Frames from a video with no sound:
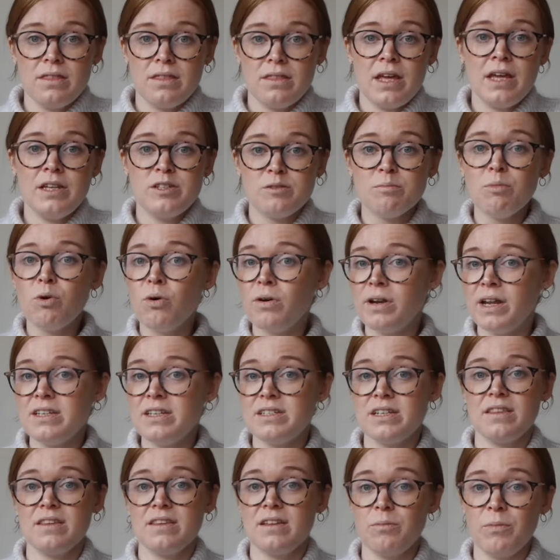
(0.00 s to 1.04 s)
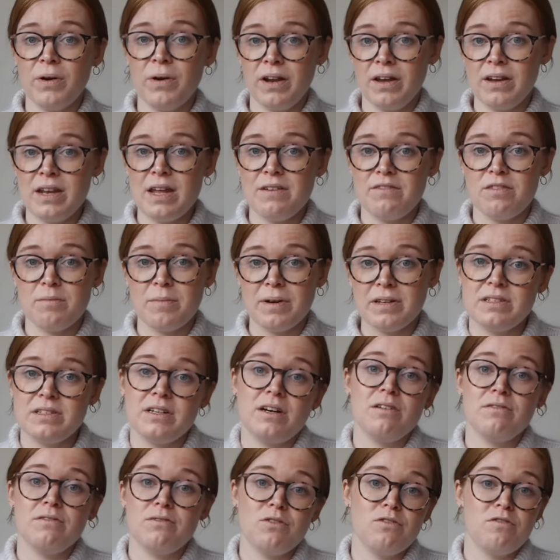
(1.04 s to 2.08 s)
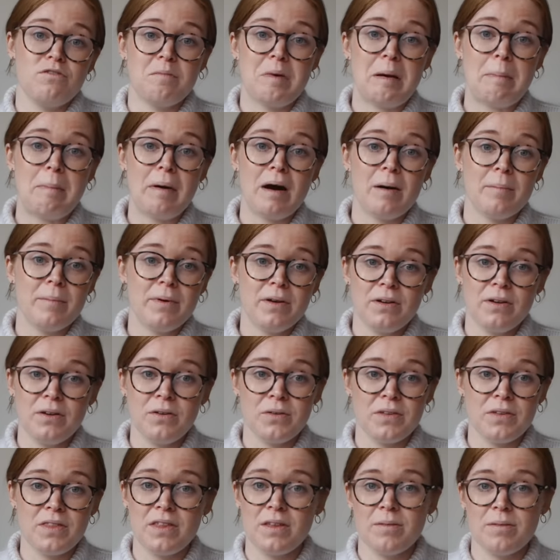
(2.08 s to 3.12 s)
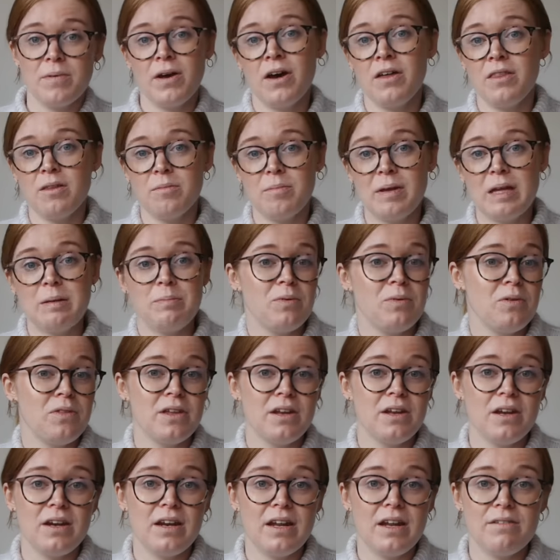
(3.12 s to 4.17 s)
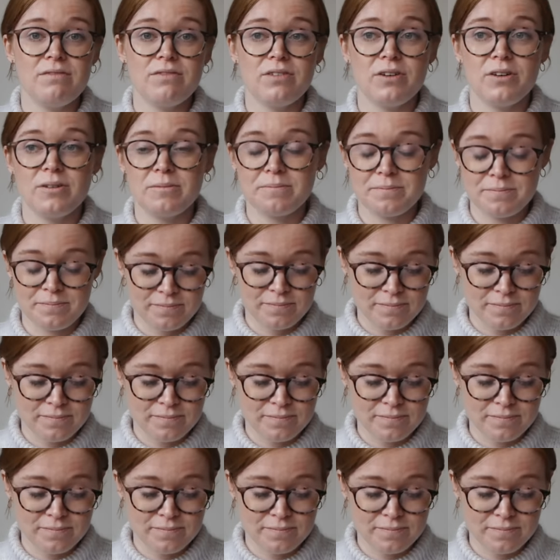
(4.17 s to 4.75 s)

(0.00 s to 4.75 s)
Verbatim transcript: it's more knitting than when I knit for myself or for my mum, who are the other people that I knit for.